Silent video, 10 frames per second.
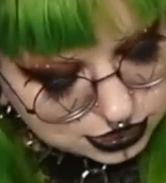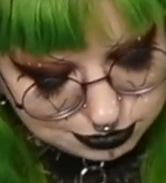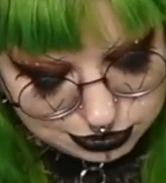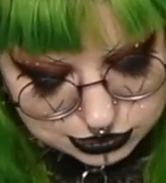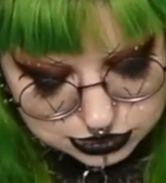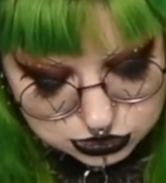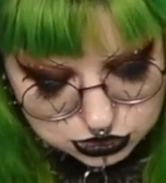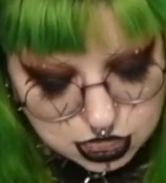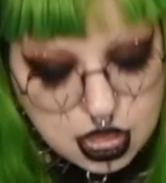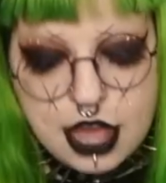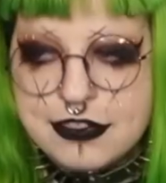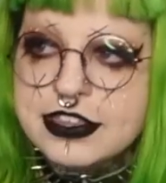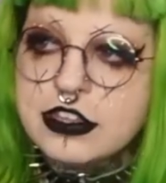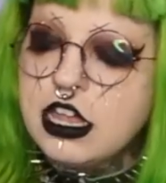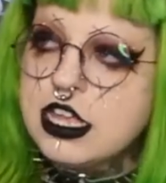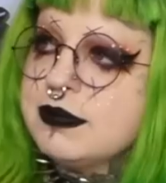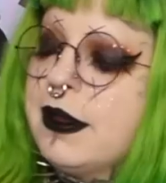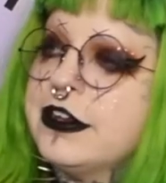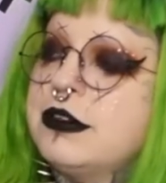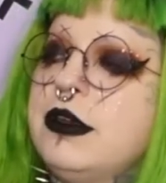Demonias and I think the last
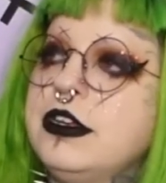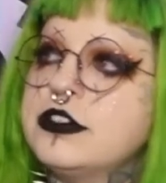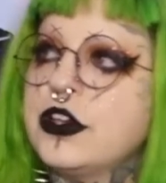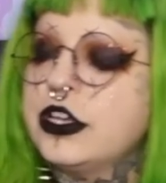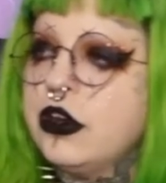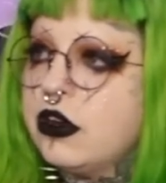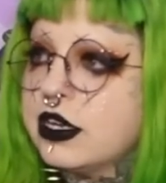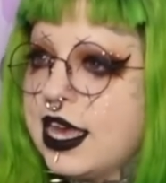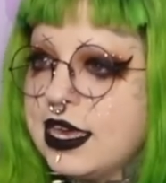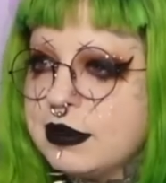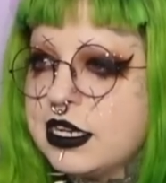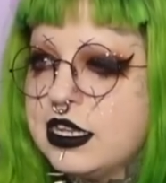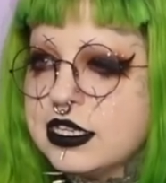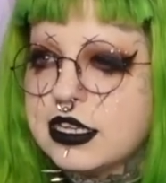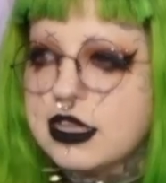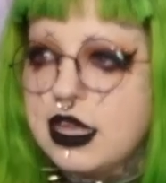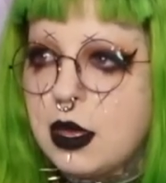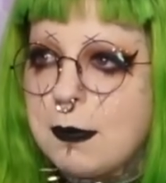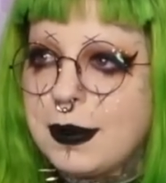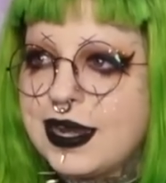pair of Demonias I got came in like a
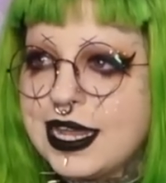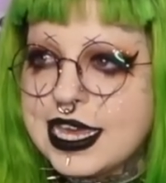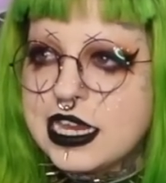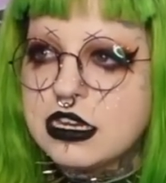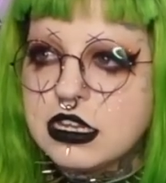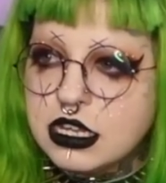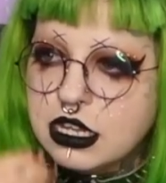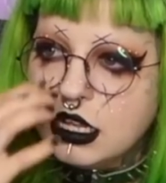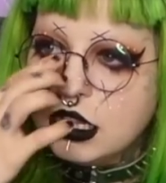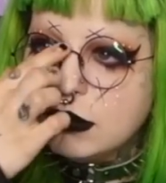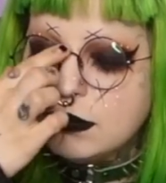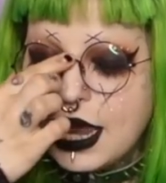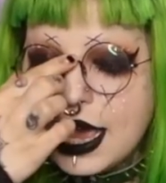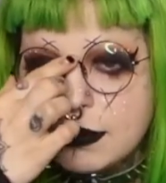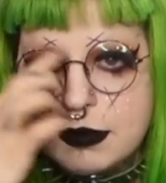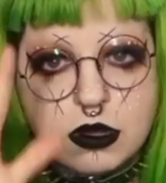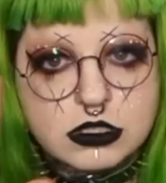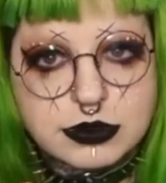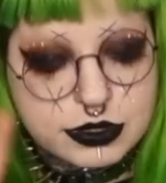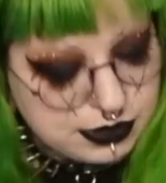plain black
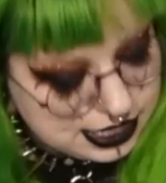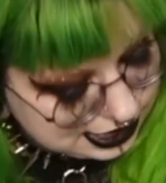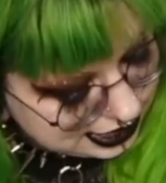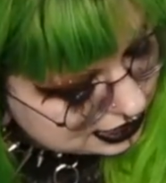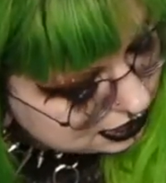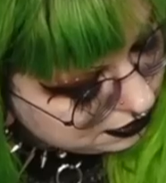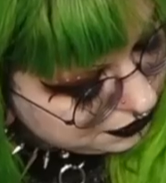box with a red lid.